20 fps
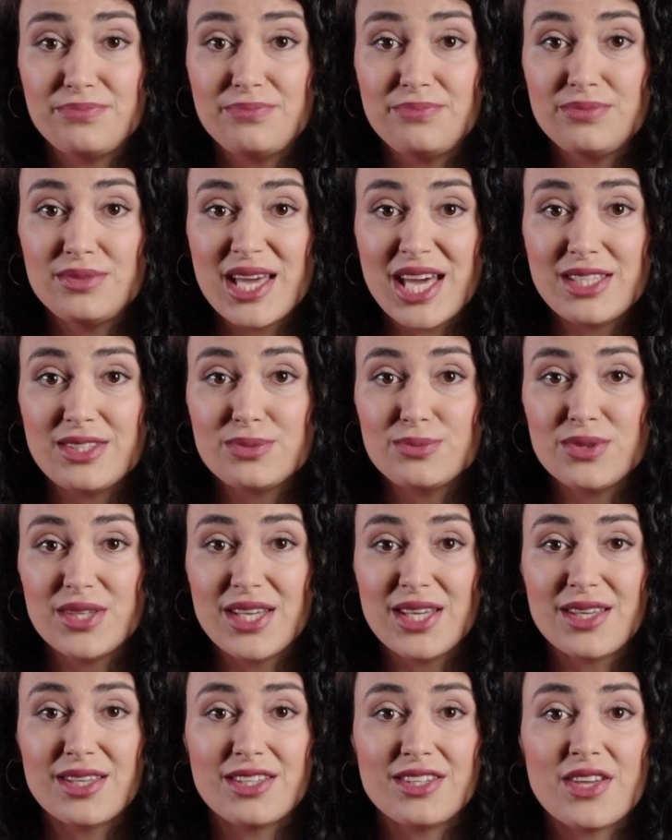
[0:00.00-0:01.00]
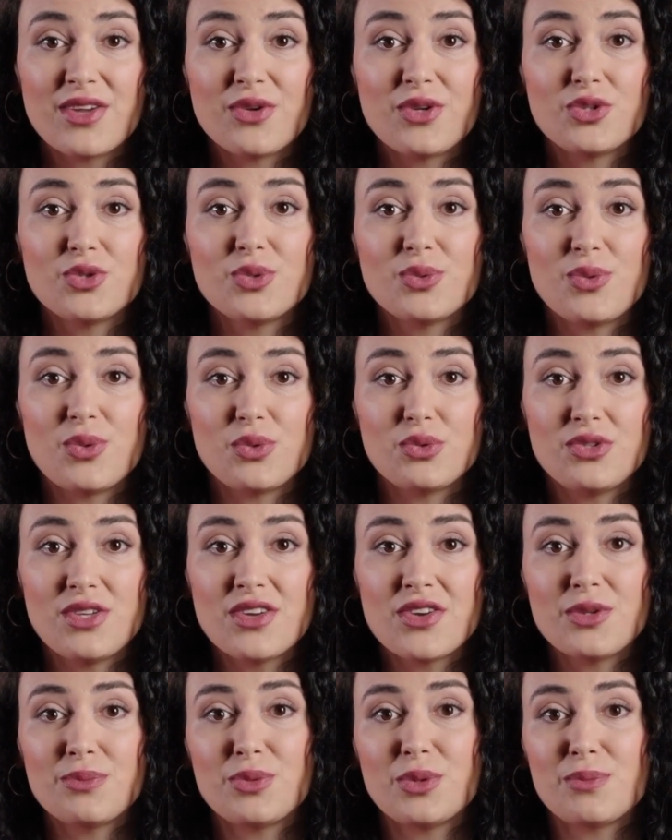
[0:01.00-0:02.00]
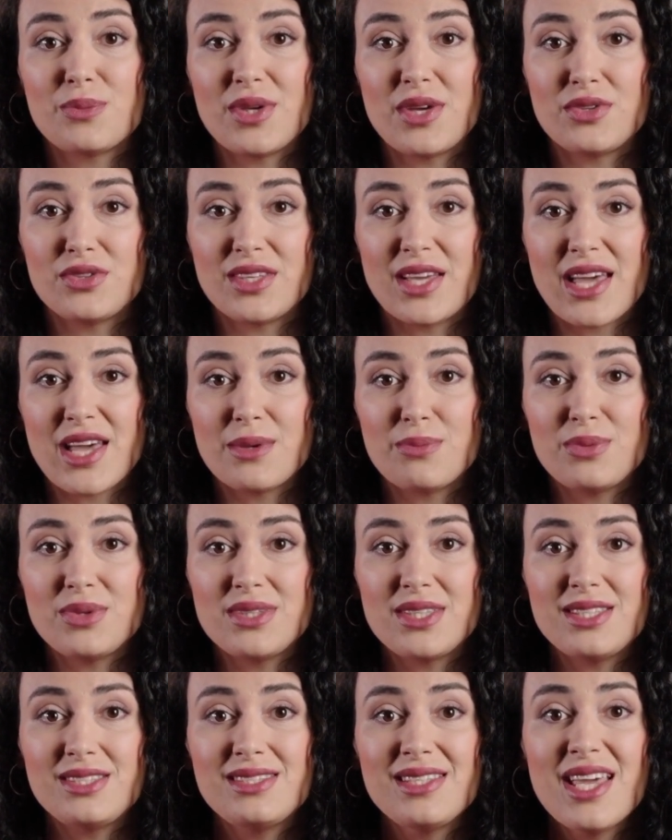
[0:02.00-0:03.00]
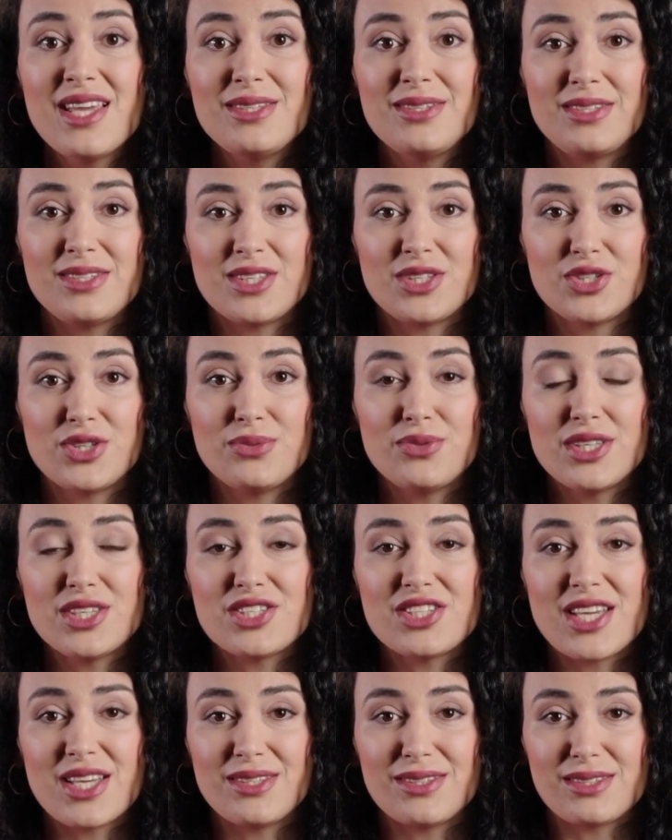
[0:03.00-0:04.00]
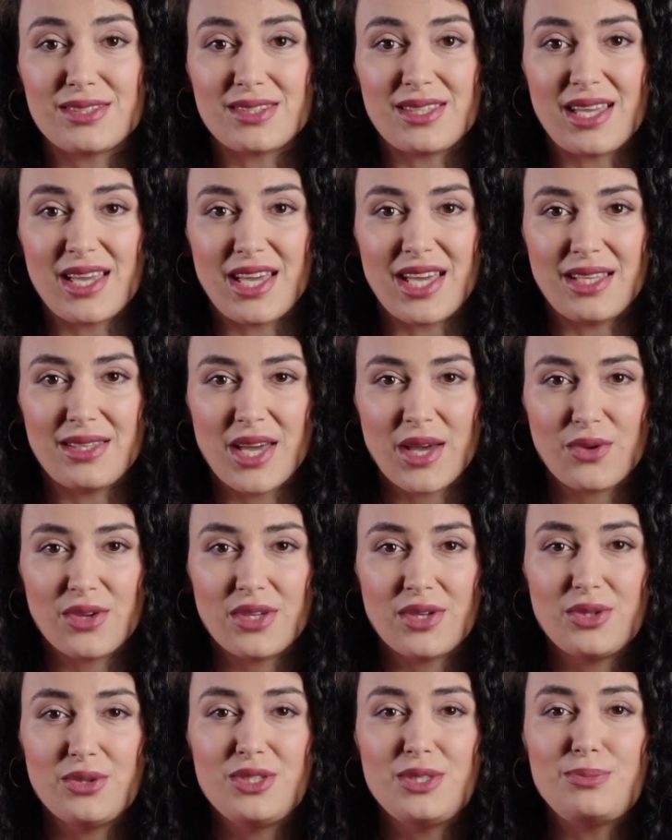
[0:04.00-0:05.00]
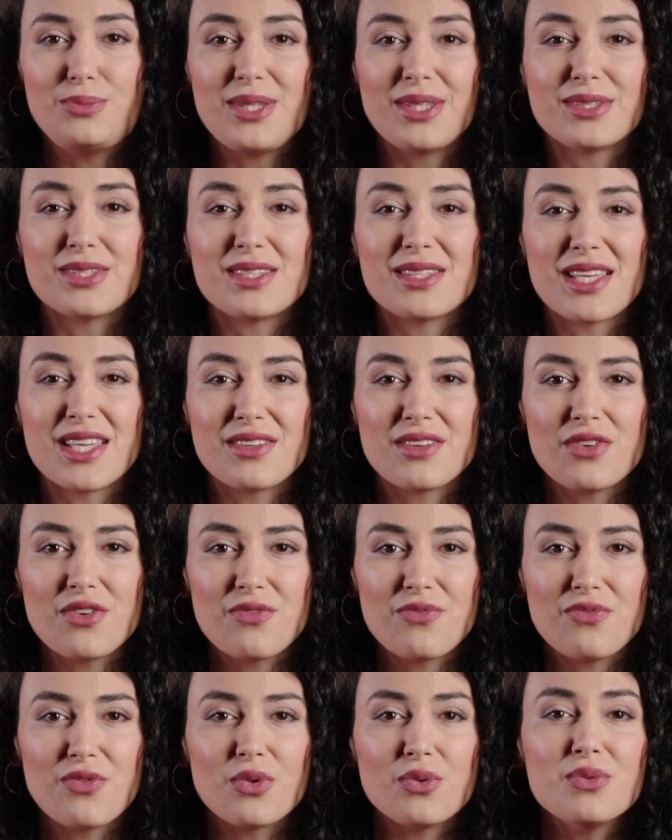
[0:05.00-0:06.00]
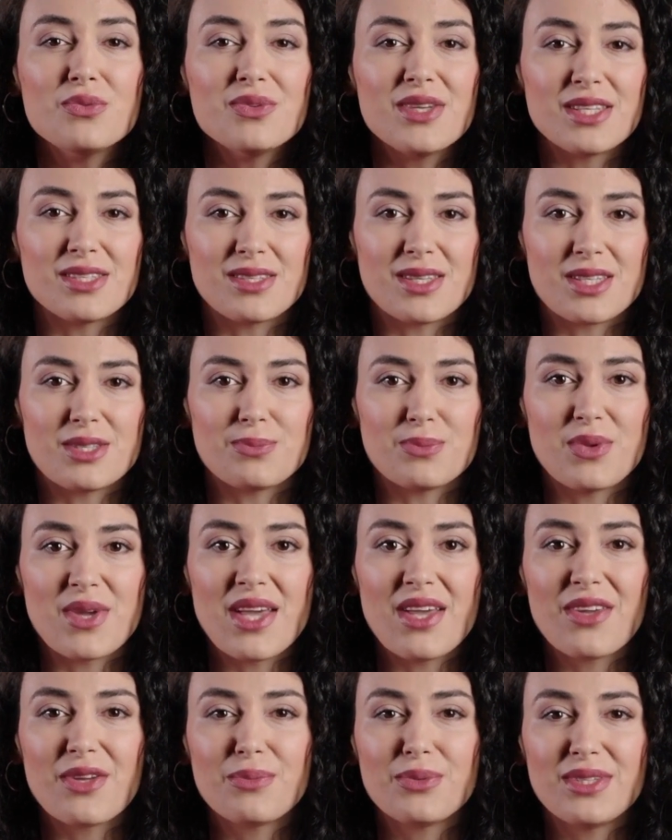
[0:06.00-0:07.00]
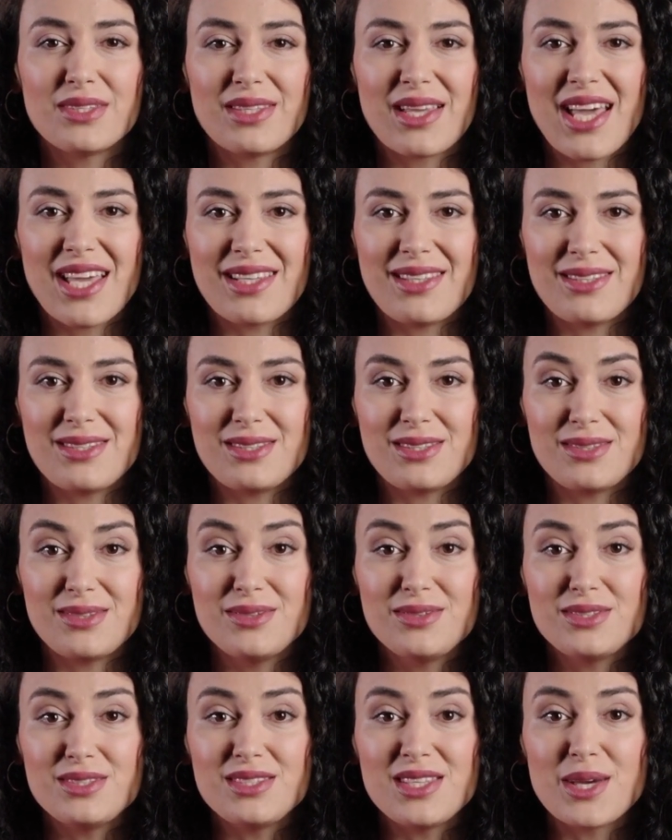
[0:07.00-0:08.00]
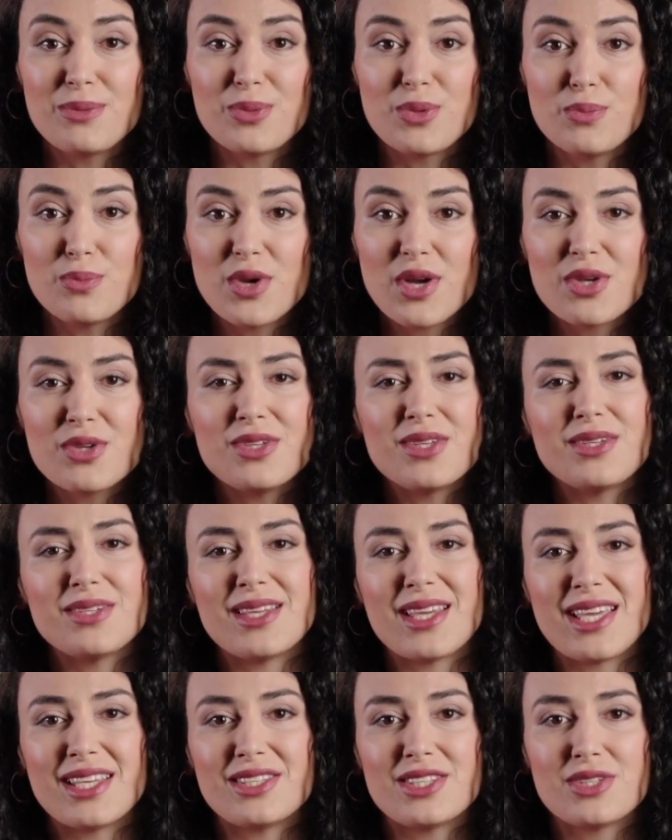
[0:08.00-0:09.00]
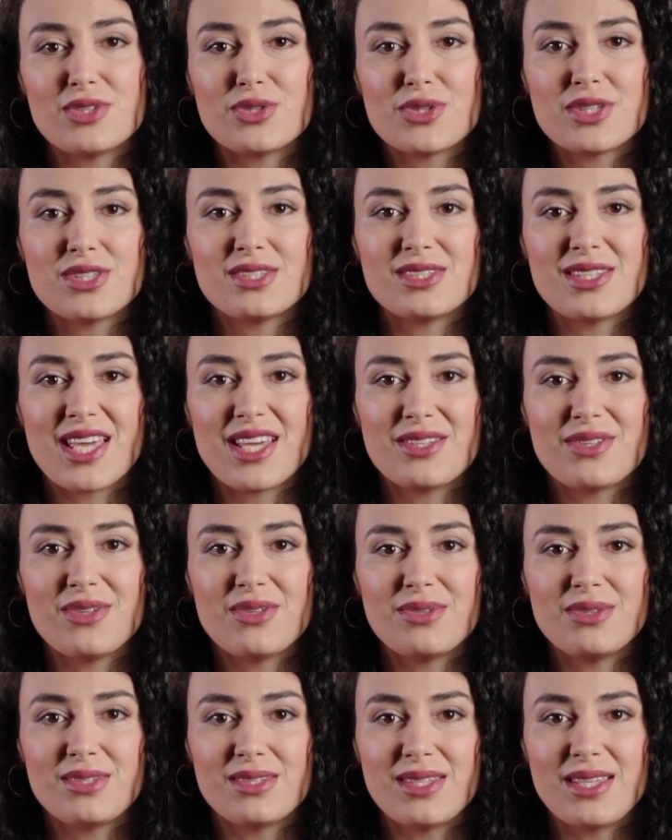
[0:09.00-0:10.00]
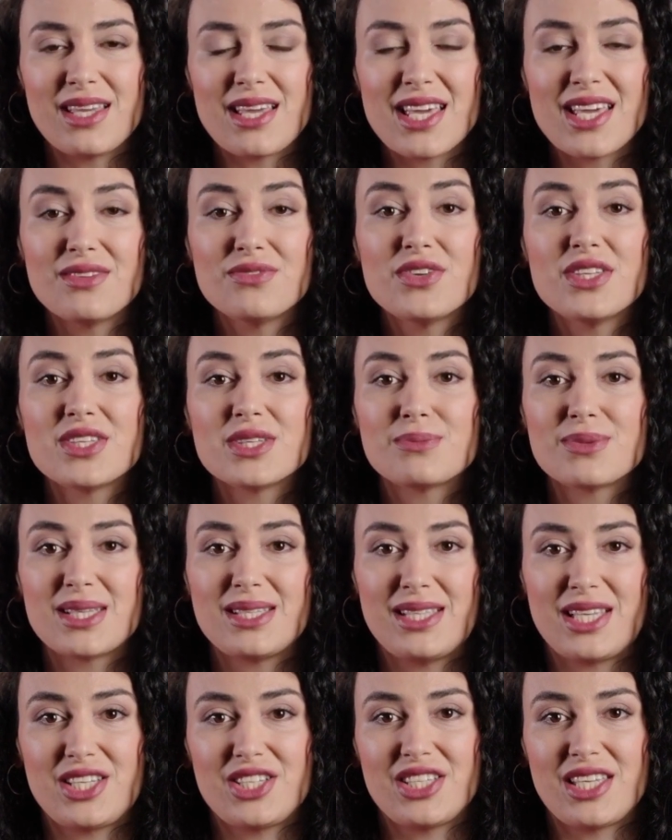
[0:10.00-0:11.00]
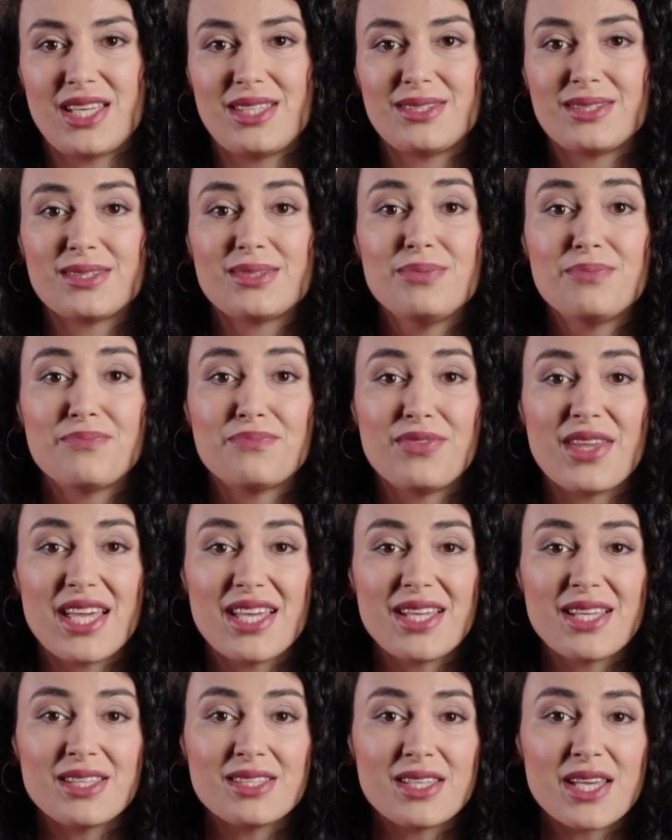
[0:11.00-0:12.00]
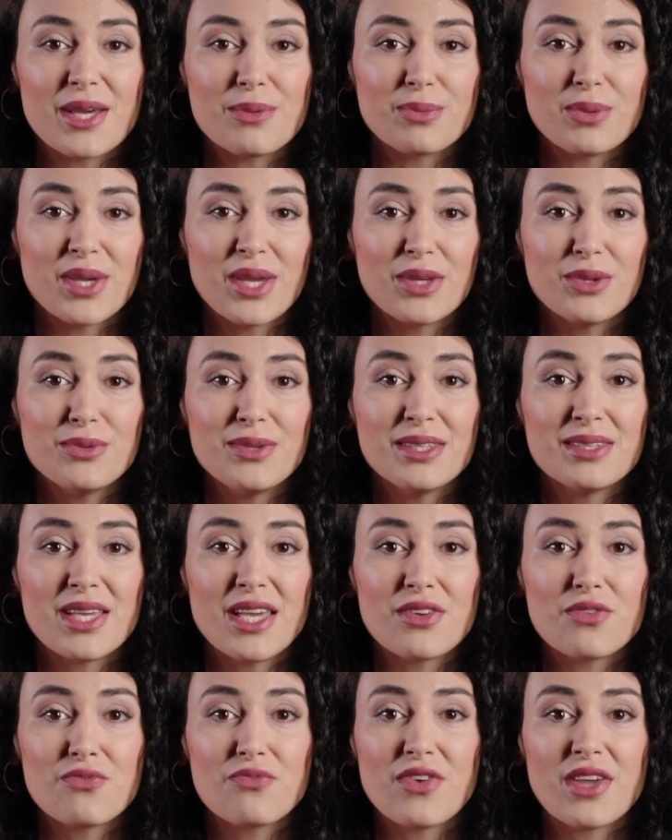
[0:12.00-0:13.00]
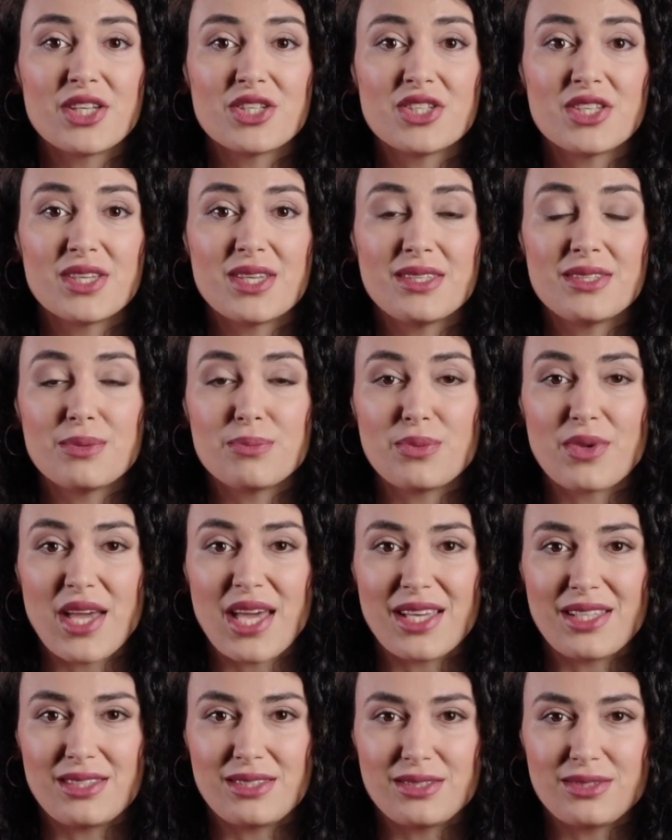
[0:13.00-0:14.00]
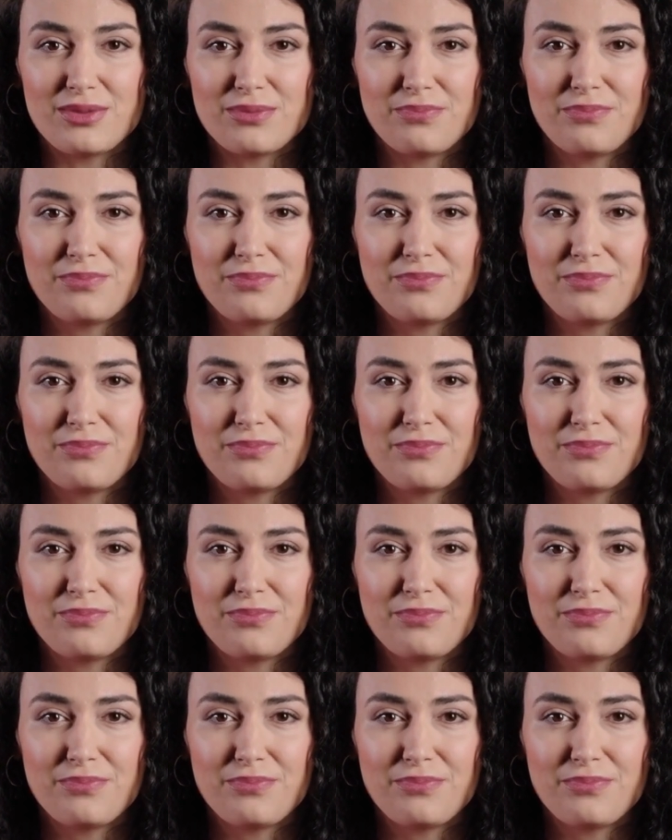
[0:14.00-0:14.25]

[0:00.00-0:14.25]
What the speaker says: Lastly, there are tools that are prepared to help with exact situations, allowing you to put together a formal business plan with guidance, sample work, industry standards, and recommendations, via a template and at a fraction of the price.